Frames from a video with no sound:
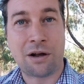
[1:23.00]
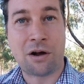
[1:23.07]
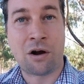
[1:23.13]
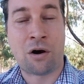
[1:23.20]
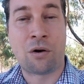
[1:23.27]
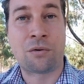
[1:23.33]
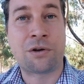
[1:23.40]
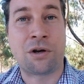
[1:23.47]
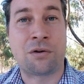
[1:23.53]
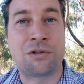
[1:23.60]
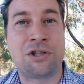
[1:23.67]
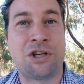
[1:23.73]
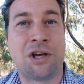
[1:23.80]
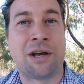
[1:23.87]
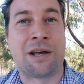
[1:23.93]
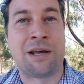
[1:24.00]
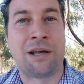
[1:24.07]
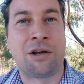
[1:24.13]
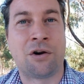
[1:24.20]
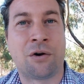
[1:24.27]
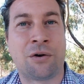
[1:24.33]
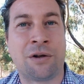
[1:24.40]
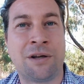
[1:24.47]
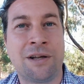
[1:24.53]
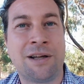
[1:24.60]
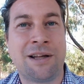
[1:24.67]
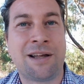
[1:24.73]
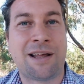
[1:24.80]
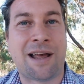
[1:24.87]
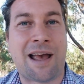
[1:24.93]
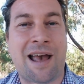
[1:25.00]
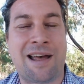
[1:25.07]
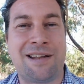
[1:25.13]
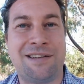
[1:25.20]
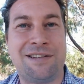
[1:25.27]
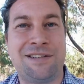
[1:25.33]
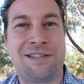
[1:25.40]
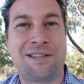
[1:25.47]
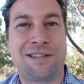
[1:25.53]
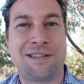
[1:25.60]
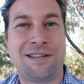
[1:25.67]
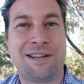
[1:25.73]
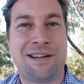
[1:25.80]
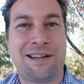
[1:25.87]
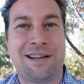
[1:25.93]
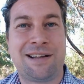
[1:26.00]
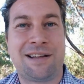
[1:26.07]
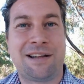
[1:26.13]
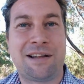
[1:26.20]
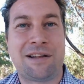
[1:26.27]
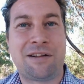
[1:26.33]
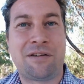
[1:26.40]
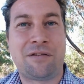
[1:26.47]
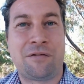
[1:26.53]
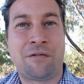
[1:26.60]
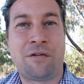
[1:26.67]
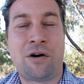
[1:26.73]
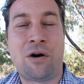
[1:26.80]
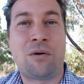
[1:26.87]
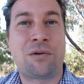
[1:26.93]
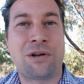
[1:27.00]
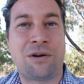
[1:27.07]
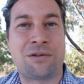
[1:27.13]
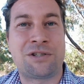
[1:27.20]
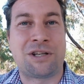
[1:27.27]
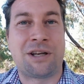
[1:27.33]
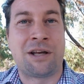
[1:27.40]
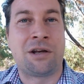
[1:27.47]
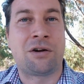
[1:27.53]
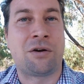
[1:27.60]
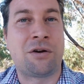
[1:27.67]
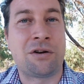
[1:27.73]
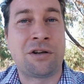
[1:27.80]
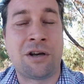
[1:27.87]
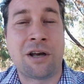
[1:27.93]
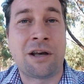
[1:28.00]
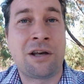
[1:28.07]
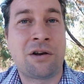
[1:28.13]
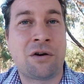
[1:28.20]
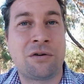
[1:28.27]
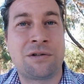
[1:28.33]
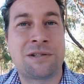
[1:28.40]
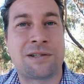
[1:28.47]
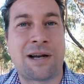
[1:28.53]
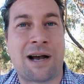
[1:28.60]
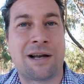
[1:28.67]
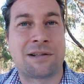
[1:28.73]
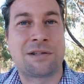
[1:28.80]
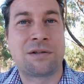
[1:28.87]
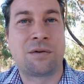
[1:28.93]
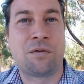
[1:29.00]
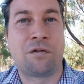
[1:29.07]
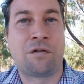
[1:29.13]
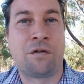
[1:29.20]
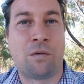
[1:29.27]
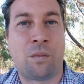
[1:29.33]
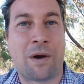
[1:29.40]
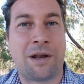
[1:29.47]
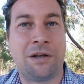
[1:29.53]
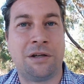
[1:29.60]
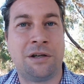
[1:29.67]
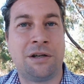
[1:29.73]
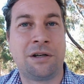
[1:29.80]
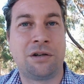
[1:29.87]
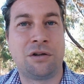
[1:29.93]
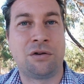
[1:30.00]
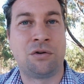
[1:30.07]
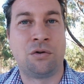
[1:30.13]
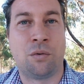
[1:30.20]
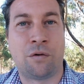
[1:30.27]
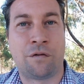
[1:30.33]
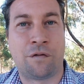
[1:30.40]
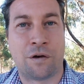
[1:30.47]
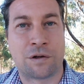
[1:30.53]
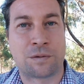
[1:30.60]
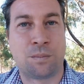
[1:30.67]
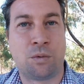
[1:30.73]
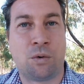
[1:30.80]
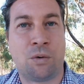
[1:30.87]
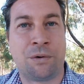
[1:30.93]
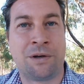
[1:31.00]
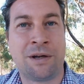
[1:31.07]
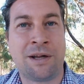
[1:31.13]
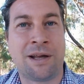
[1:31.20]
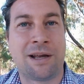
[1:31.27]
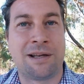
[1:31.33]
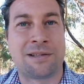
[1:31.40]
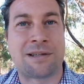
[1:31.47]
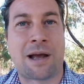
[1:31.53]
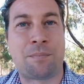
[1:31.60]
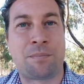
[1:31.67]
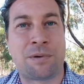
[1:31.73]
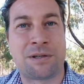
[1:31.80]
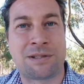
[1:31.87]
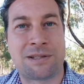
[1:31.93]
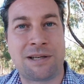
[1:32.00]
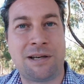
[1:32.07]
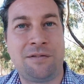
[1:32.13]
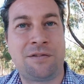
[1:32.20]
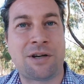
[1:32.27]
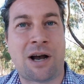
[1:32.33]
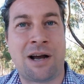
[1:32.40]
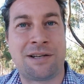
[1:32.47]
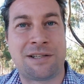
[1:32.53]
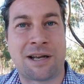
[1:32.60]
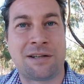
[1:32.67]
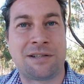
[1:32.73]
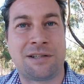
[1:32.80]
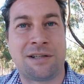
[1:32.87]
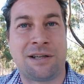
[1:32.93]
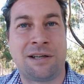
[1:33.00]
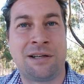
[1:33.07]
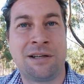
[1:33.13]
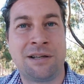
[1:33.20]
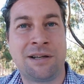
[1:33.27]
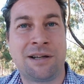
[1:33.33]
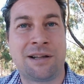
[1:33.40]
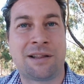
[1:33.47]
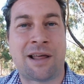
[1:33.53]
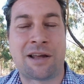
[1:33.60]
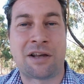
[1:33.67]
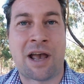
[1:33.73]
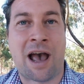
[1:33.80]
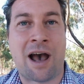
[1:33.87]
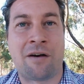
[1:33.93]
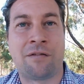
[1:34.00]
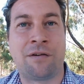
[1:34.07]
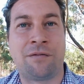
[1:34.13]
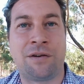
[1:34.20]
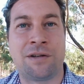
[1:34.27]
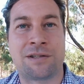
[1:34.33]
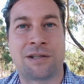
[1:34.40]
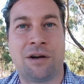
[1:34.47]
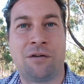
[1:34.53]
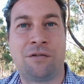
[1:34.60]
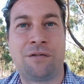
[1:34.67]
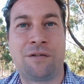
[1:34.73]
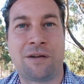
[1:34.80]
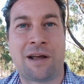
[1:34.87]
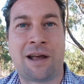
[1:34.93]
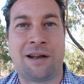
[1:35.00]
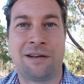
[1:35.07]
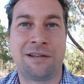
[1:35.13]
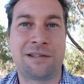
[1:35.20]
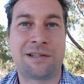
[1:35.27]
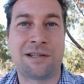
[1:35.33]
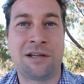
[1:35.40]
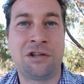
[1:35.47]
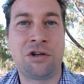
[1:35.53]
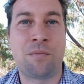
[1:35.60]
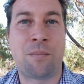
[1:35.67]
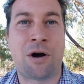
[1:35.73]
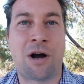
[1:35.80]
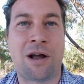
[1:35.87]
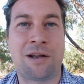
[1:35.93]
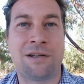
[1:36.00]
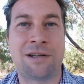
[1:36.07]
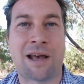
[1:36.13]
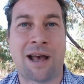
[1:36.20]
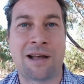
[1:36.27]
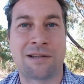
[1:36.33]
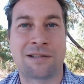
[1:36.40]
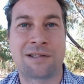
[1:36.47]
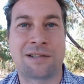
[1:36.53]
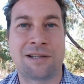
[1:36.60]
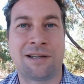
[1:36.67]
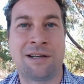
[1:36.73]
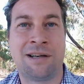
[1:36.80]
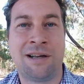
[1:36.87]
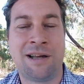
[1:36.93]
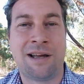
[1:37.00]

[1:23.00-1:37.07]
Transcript: holding on to your ego. And for holding on to your ego starts for when you were first born. It's that perceived identity that you have of yourself, and it's in your mind as to